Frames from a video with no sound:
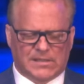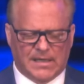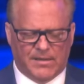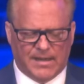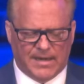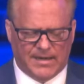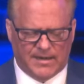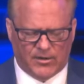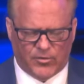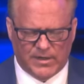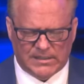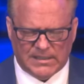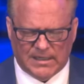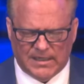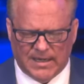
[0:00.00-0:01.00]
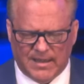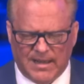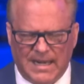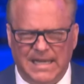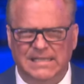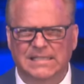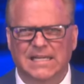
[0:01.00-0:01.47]
that increasingly in the
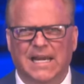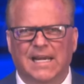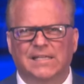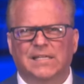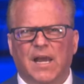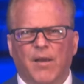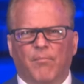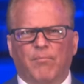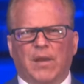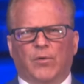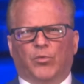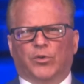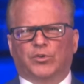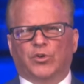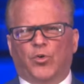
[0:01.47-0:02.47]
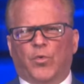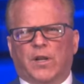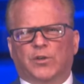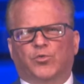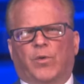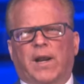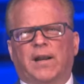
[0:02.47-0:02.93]
last days, men will do what
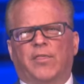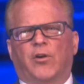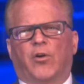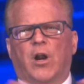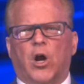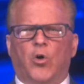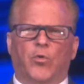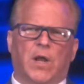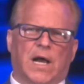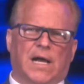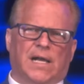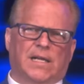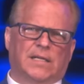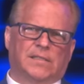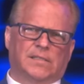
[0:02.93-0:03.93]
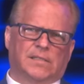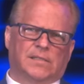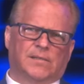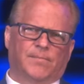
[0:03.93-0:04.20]
is right in their own eyes?